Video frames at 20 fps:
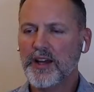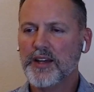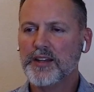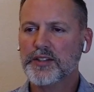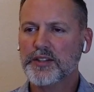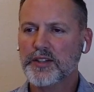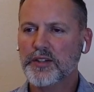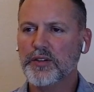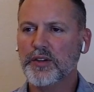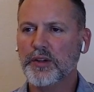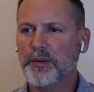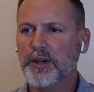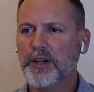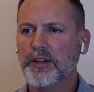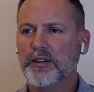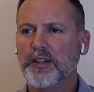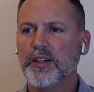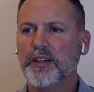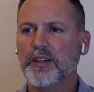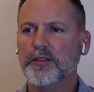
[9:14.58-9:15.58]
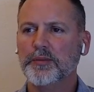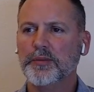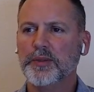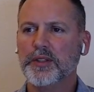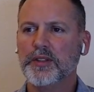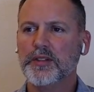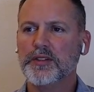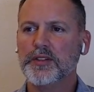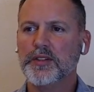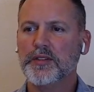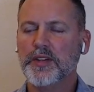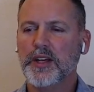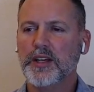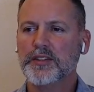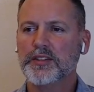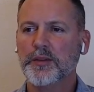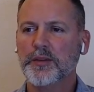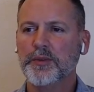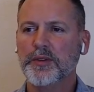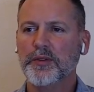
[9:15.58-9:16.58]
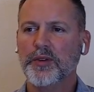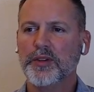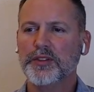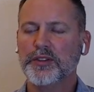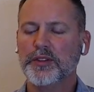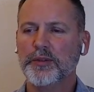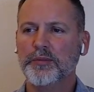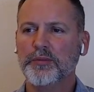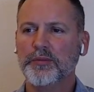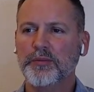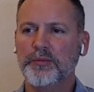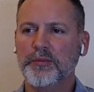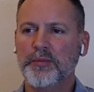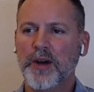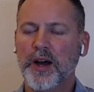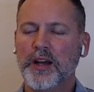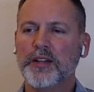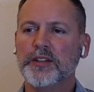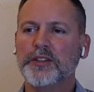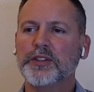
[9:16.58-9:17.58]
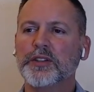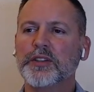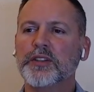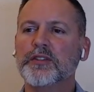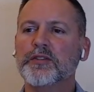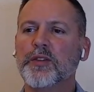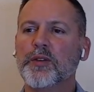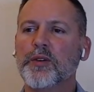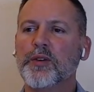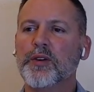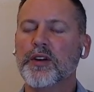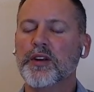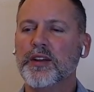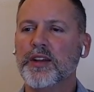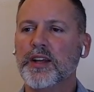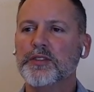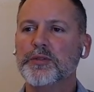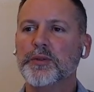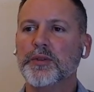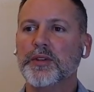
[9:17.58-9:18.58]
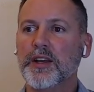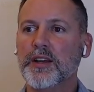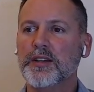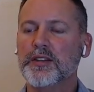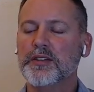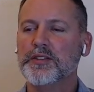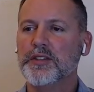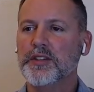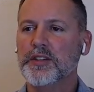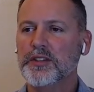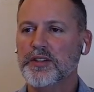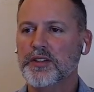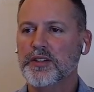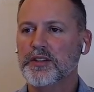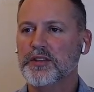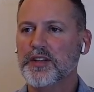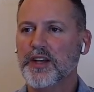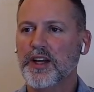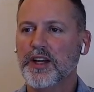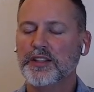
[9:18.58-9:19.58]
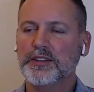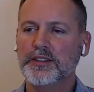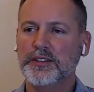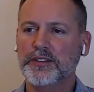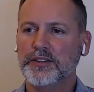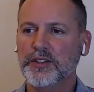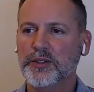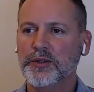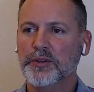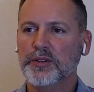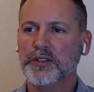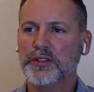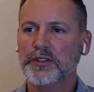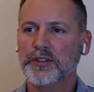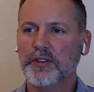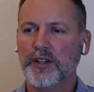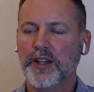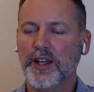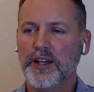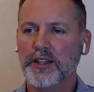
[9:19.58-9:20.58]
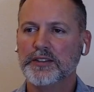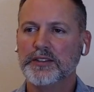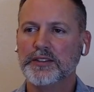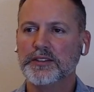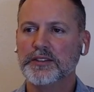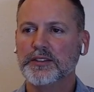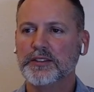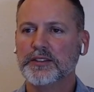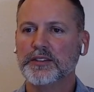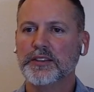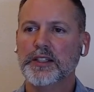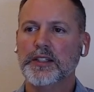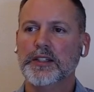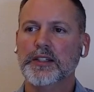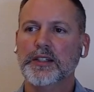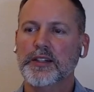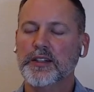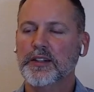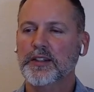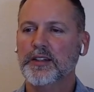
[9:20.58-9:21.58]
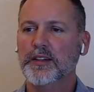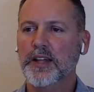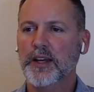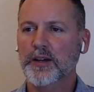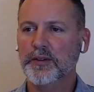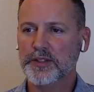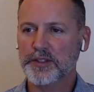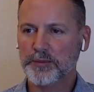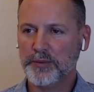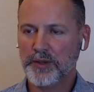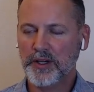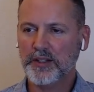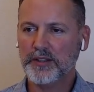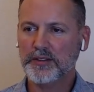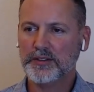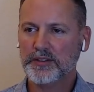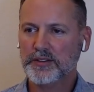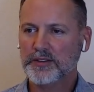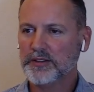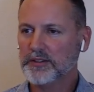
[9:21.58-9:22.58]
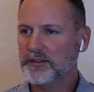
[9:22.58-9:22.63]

to ask you about that, because if that's some of what you're monitoring for, and that's what the anesthesia is actually doing, is relaxing that response.